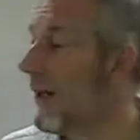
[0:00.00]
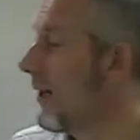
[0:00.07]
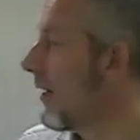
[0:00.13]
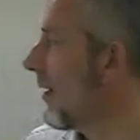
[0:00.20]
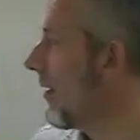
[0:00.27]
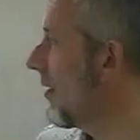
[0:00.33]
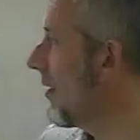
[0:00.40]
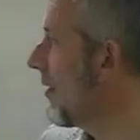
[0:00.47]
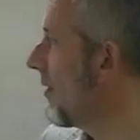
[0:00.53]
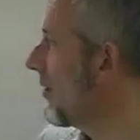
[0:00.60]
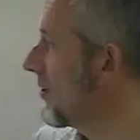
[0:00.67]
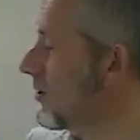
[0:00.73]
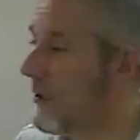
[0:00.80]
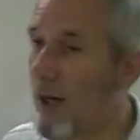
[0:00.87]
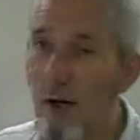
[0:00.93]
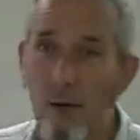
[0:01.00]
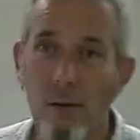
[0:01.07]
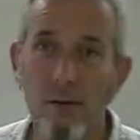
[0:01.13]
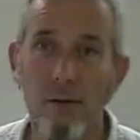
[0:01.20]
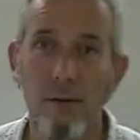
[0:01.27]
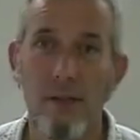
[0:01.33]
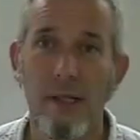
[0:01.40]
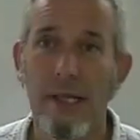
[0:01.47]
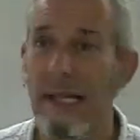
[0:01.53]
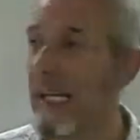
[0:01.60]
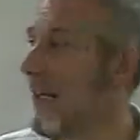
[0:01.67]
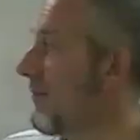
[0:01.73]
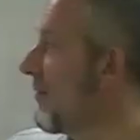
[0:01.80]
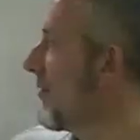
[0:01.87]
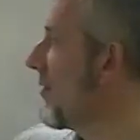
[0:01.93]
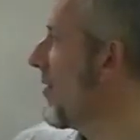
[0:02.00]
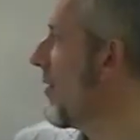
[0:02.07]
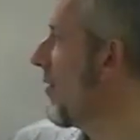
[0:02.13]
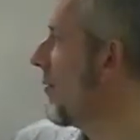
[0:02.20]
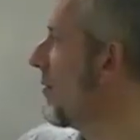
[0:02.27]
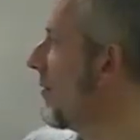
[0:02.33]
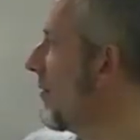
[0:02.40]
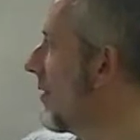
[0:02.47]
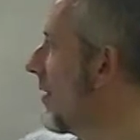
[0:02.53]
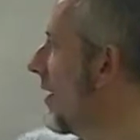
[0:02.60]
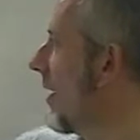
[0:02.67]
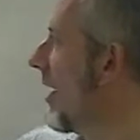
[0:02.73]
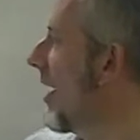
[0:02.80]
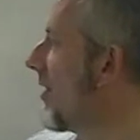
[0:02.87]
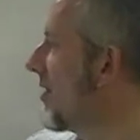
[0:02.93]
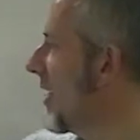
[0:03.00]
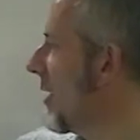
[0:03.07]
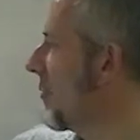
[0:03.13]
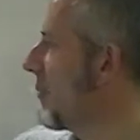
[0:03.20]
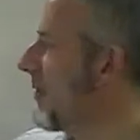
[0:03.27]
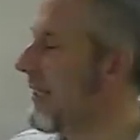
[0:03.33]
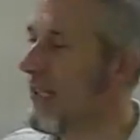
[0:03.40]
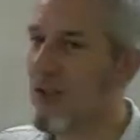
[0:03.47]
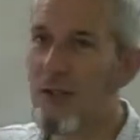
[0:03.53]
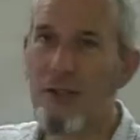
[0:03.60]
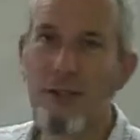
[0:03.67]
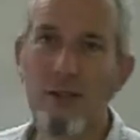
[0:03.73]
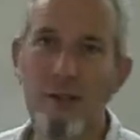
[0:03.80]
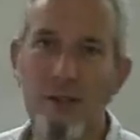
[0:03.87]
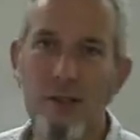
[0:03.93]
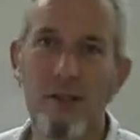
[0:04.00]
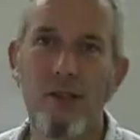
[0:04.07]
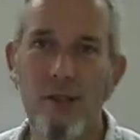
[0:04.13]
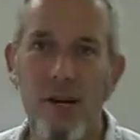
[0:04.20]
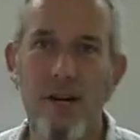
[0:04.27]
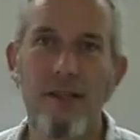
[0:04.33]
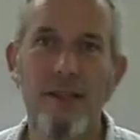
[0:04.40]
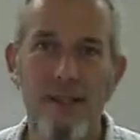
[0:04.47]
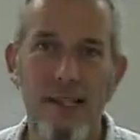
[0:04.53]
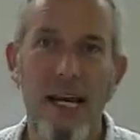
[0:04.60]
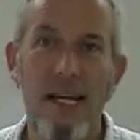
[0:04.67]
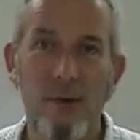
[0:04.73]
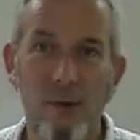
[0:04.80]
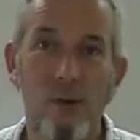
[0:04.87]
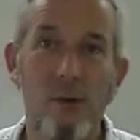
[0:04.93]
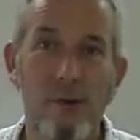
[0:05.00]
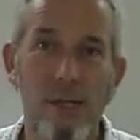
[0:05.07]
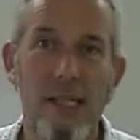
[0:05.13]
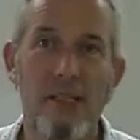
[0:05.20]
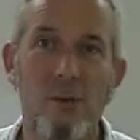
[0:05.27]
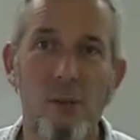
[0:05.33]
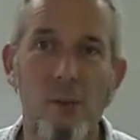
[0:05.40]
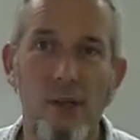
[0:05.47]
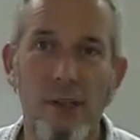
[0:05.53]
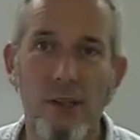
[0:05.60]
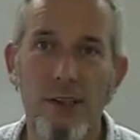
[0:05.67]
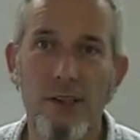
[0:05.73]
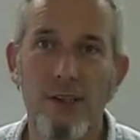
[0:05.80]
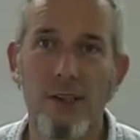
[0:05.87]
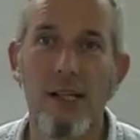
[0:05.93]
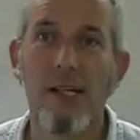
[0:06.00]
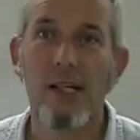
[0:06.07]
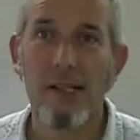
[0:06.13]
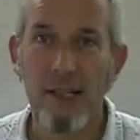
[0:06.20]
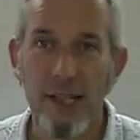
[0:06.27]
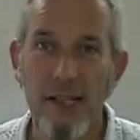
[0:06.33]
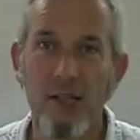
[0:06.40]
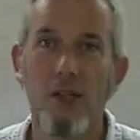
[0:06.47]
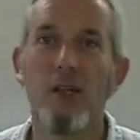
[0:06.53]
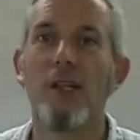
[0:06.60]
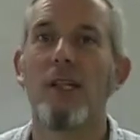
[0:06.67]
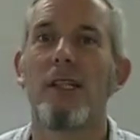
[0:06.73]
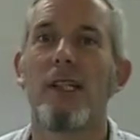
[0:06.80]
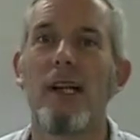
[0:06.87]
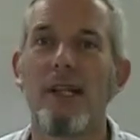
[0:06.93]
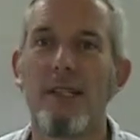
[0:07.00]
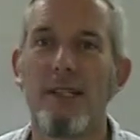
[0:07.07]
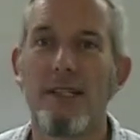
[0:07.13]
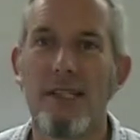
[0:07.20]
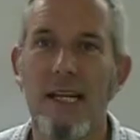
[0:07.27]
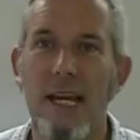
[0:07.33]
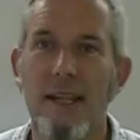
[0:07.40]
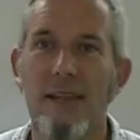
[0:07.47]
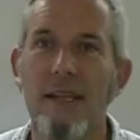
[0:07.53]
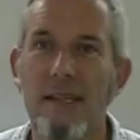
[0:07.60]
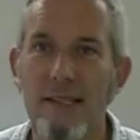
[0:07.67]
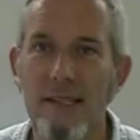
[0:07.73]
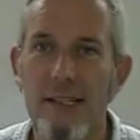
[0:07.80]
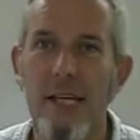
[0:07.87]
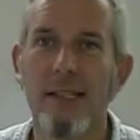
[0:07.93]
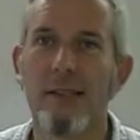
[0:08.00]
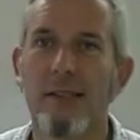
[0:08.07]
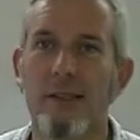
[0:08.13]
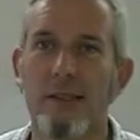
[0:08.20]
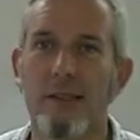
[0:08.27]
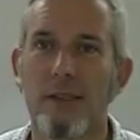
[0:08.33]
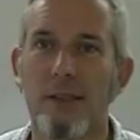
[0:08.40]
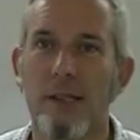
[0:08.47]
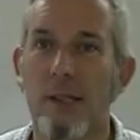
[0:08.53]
Uh, so, even though a Japanese student could understand all these words. They couldn't understand this sentence.